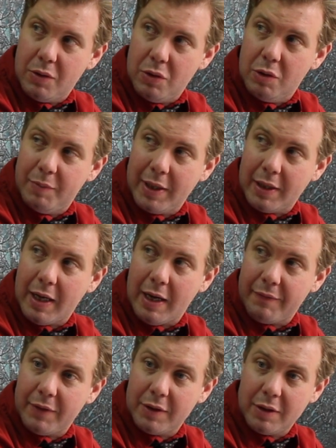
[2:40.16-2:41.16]
You'll be
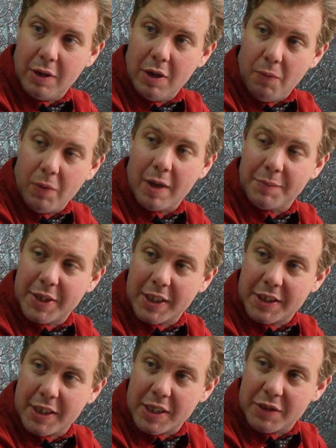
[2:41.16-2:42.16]
laughing. When I'm
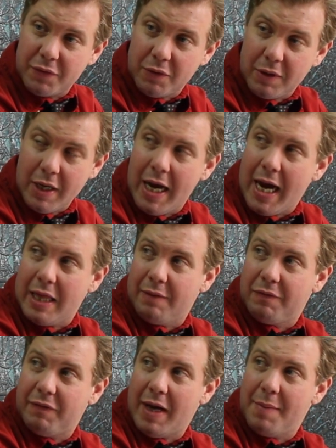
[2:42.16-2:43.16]
successful and
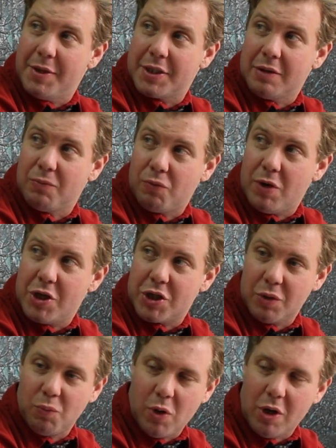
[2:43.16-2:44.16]
I'm famous and
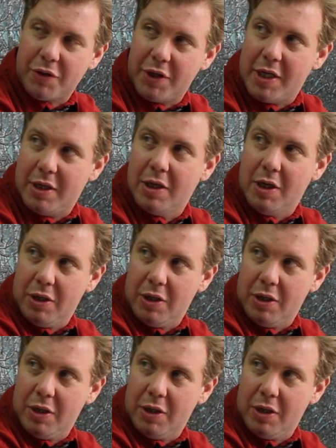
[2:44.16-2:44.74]
rich and wealthy.